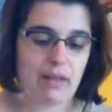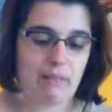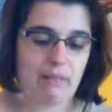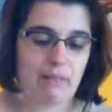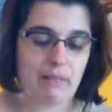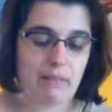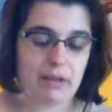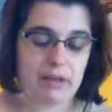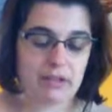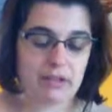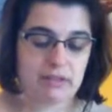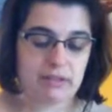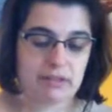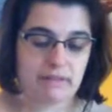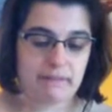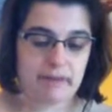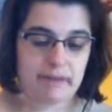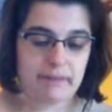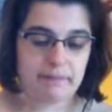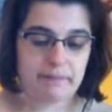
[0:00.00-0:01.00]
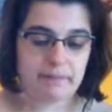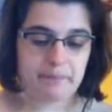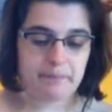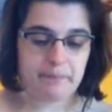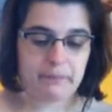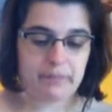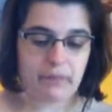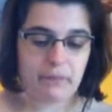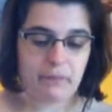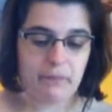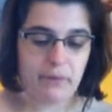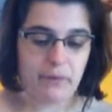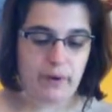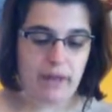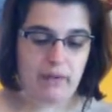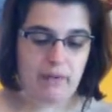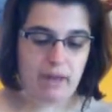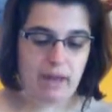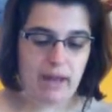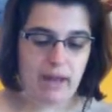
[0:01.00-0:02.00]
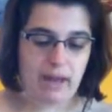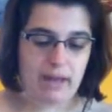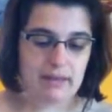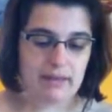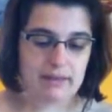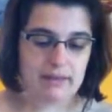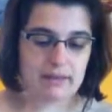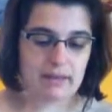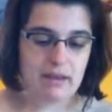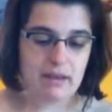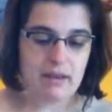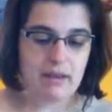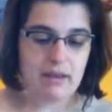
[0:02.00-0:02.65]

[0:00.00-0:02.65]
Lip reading: up a picture of it for you guys.